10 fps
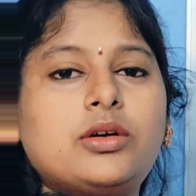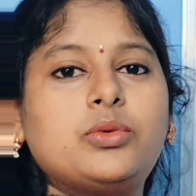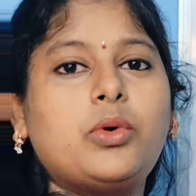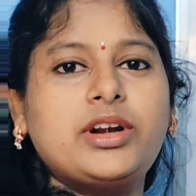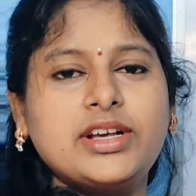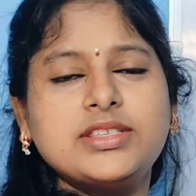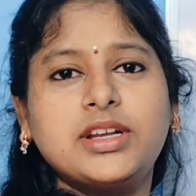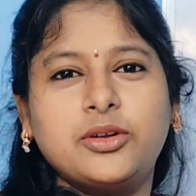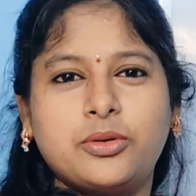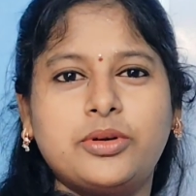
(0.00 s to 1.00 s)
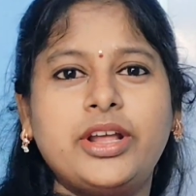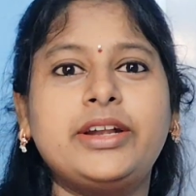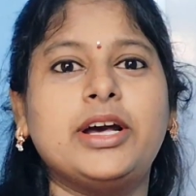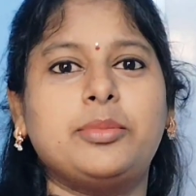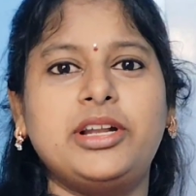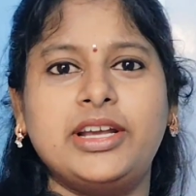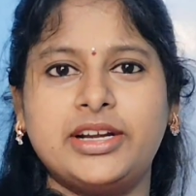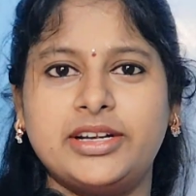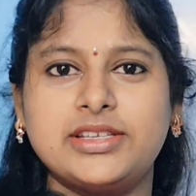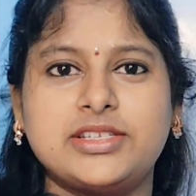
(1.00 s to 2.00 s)
what does a node in double linked
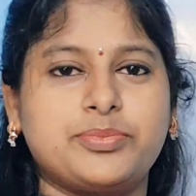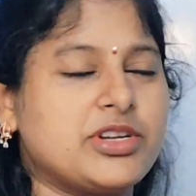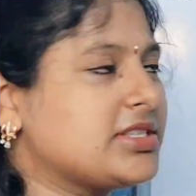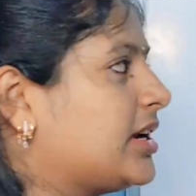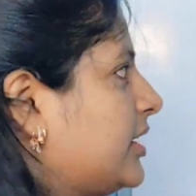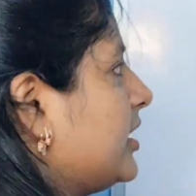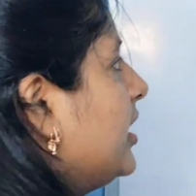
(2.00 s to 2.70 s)
list represent?